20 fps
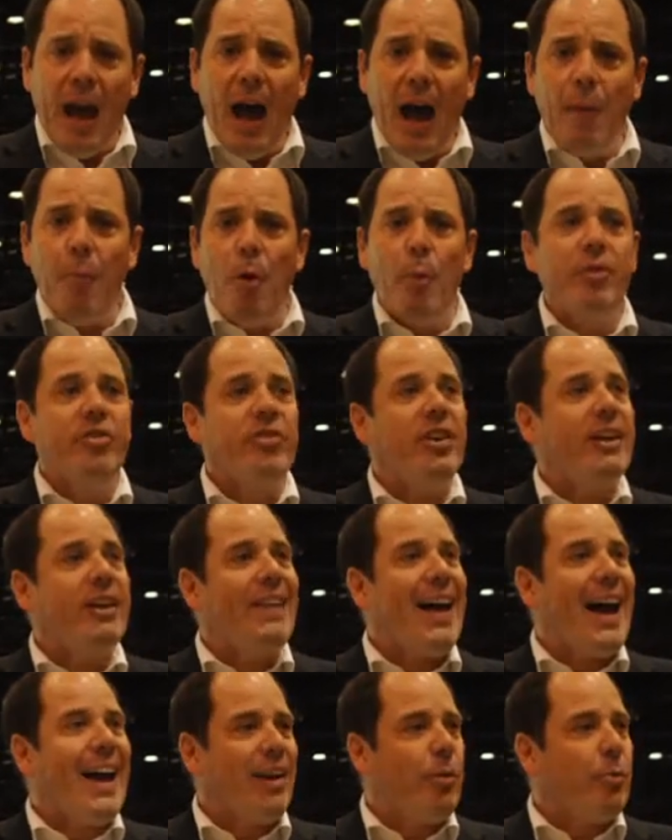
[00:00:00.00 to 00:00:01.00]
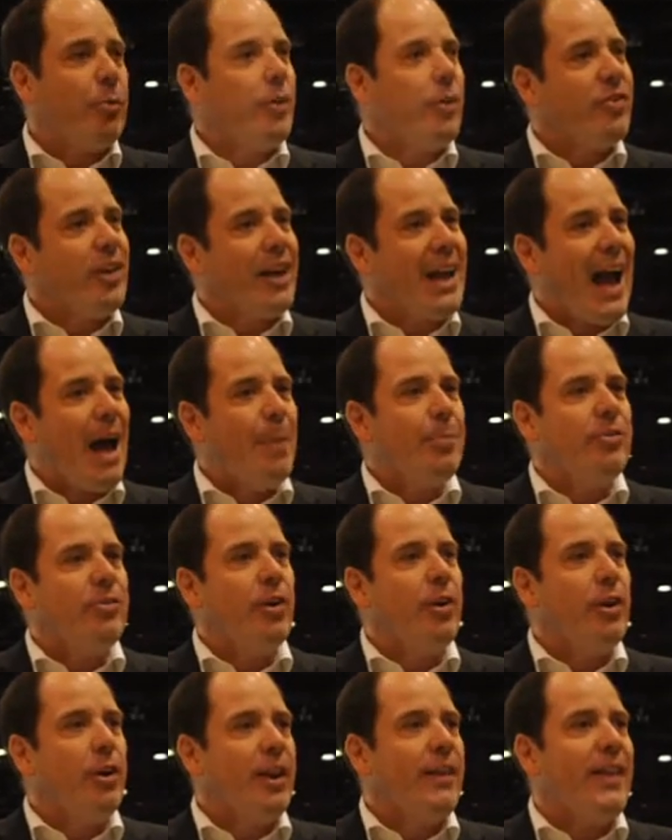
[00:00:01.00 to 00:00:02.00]
And what we're seeing
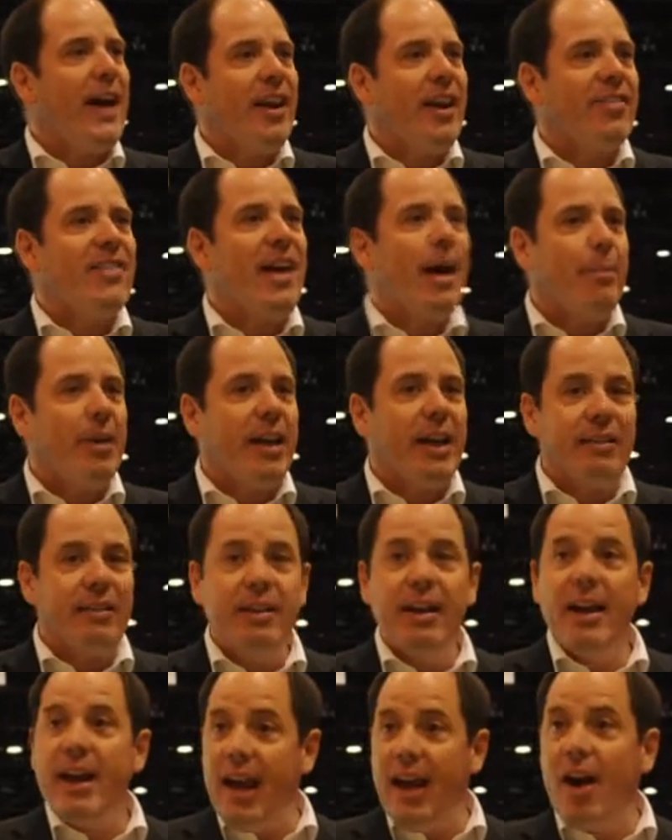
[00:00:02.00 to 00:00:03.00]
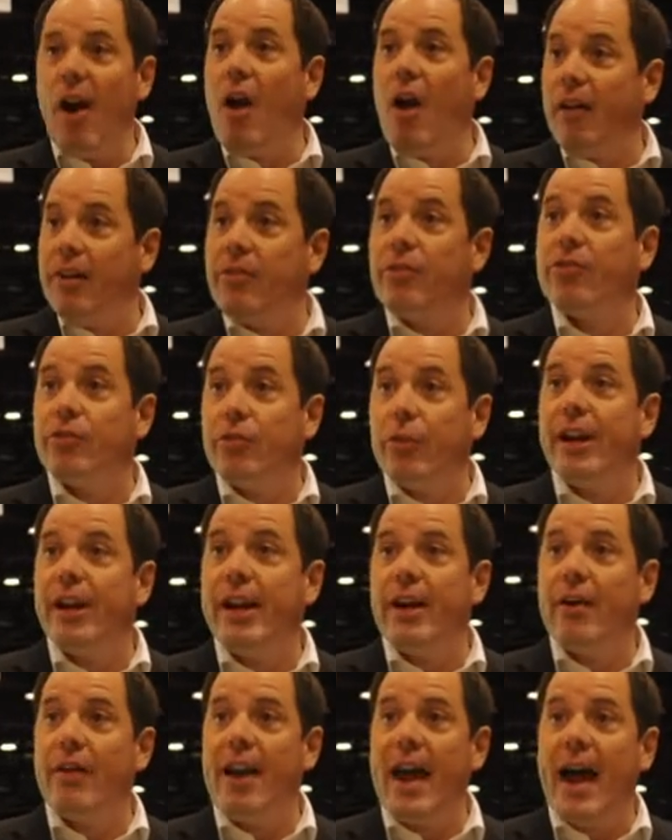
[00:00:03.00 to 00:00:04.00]
absolutely that is happening in our industry
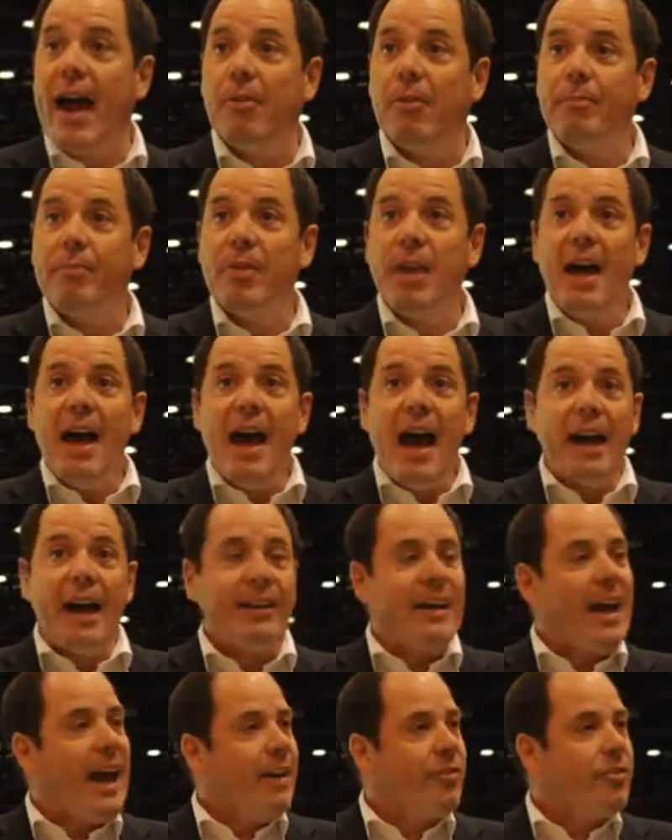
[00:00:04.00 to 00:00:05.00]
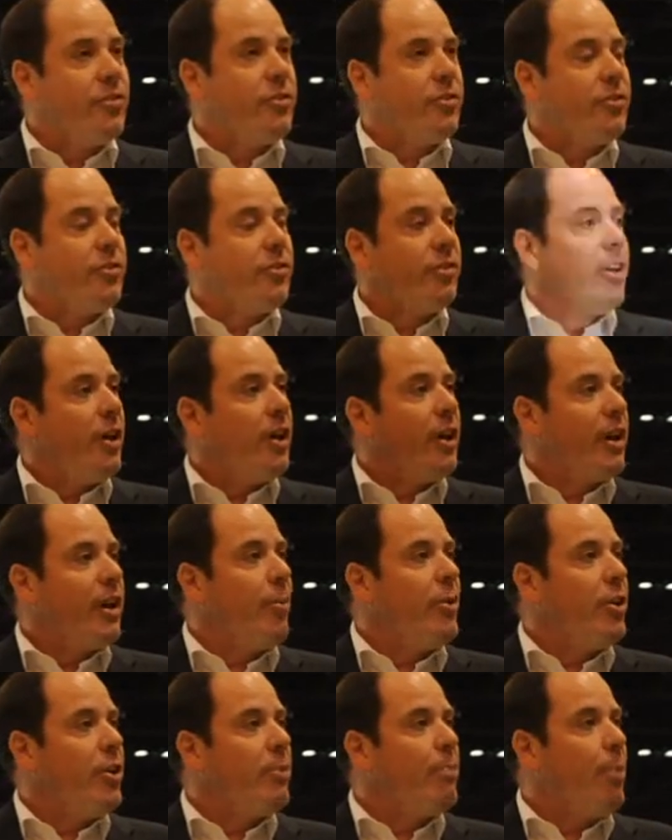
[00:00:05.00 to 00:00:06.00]
here and now. And guests
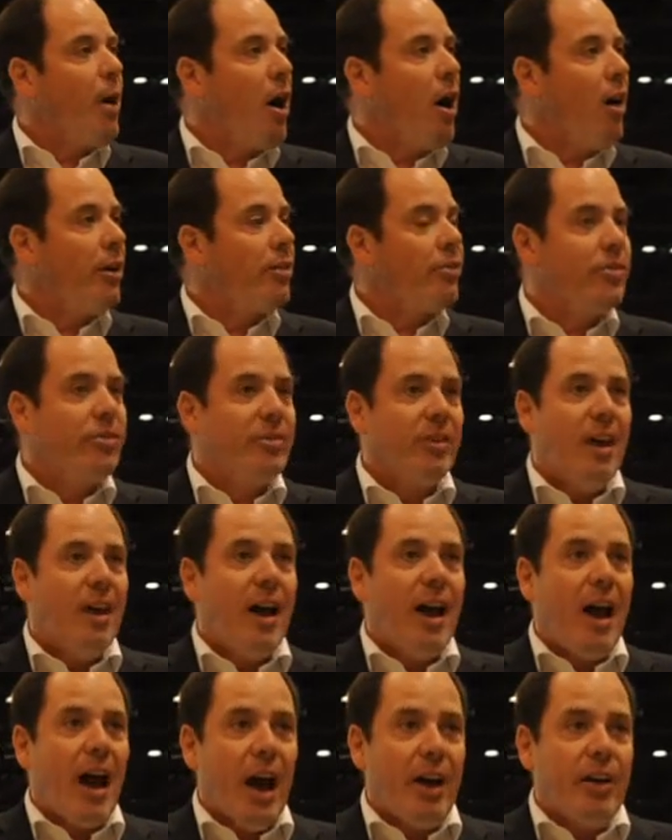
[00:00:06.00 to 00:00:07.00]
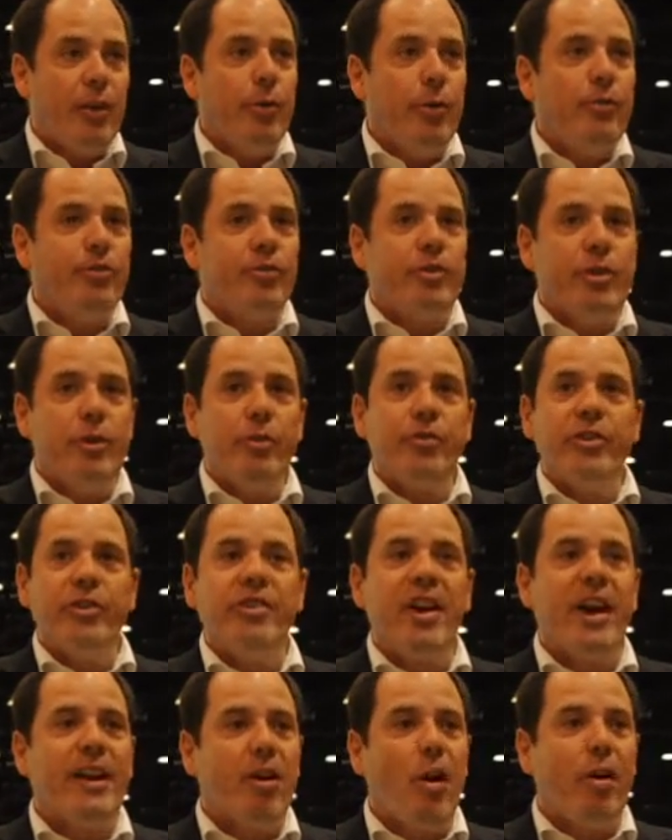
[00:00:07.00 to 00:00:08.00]
coming to the parks are used to using
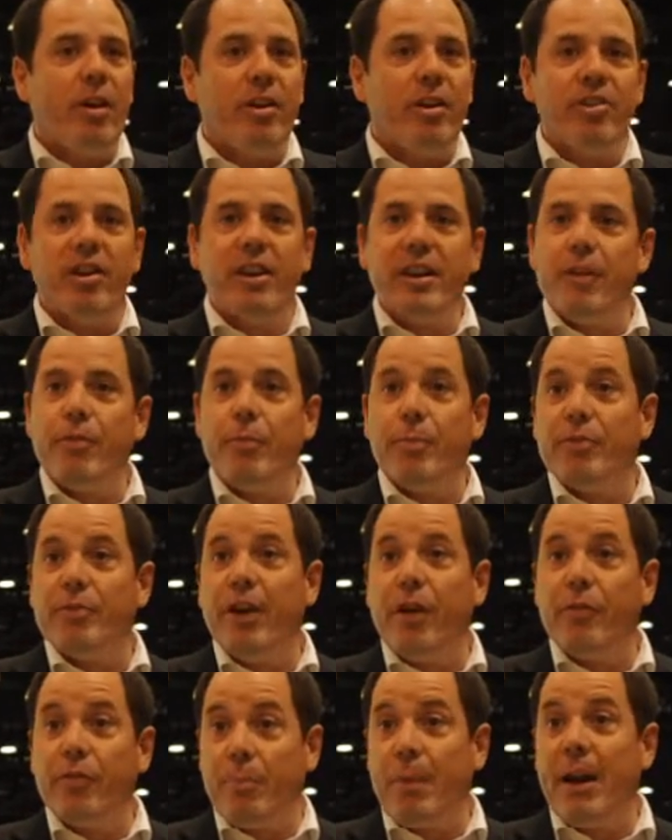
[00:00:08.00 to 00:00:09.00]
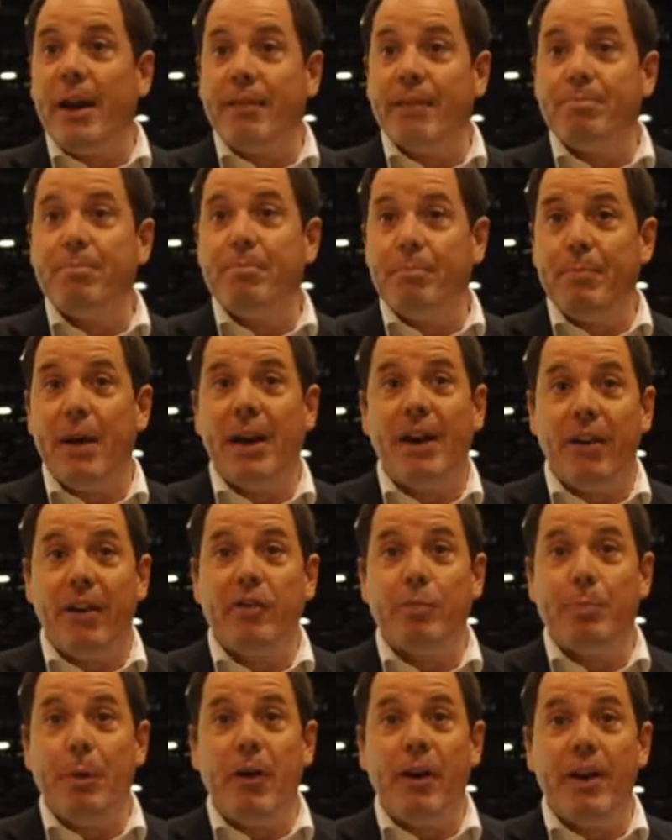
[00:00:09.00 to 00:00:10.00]
technology to give themselves a better
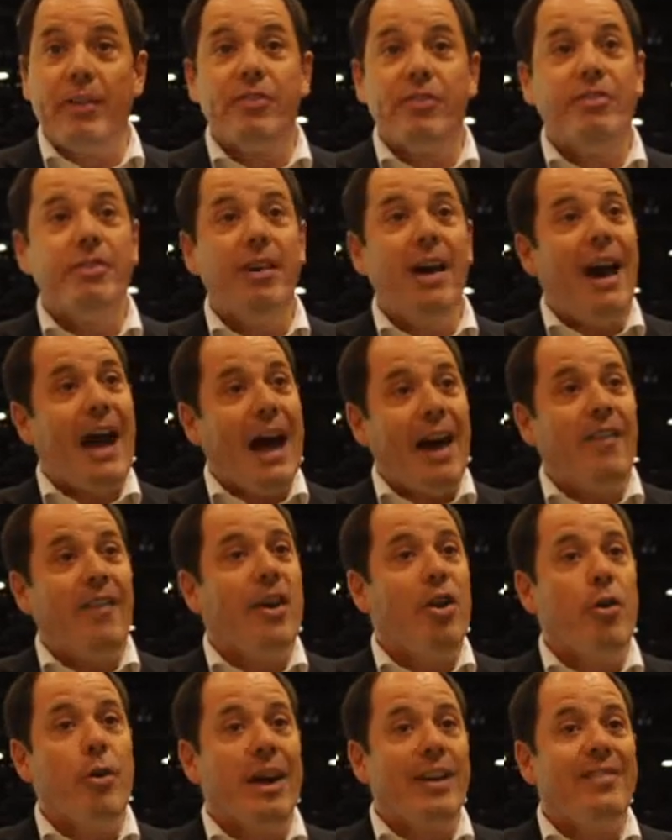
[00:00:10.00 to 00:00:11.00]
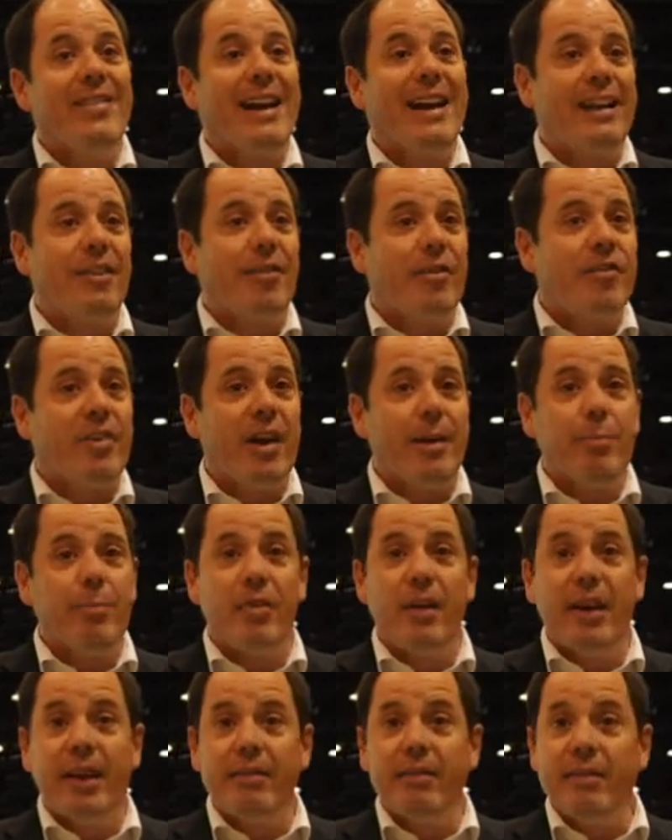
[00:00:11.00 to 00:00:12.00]
experience, and they're doing exactly the same
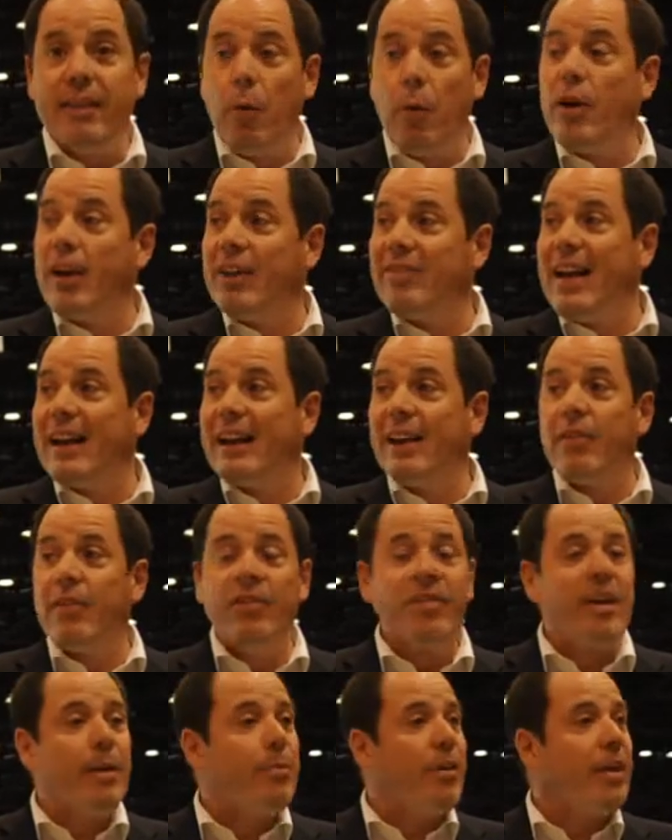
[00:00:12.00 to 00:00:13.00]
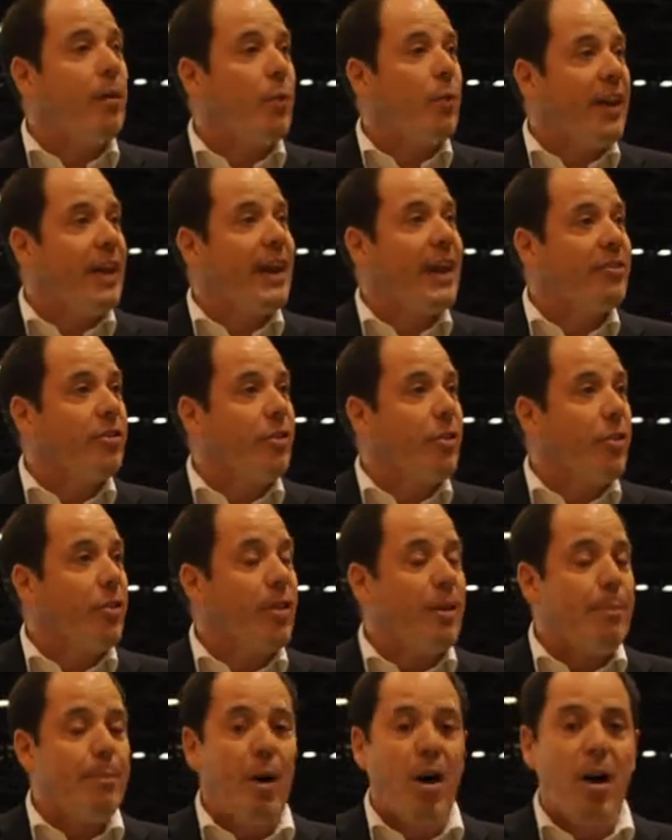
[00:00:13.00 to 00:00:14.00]
thing. They want exactly the same thing when they get to the
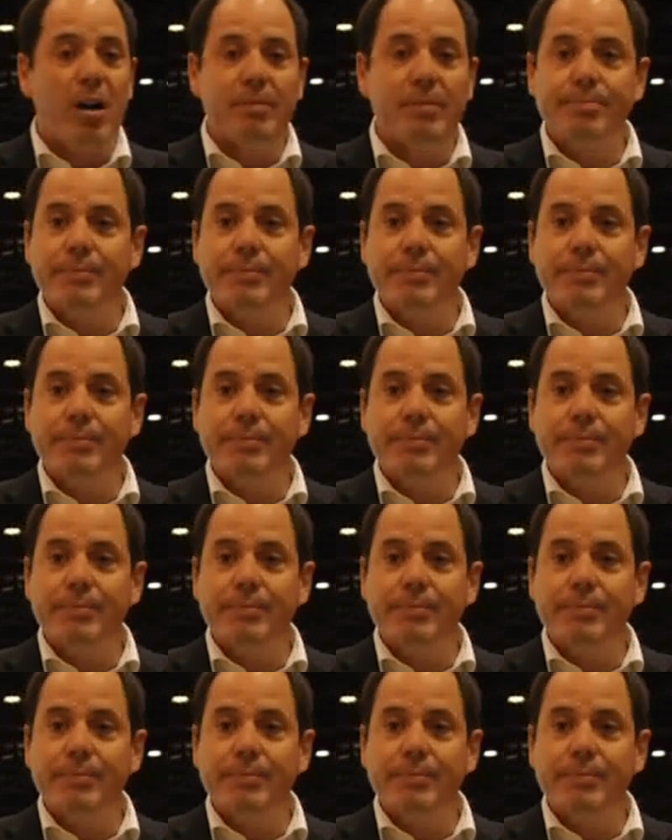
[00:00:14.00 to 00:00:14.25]
theme park.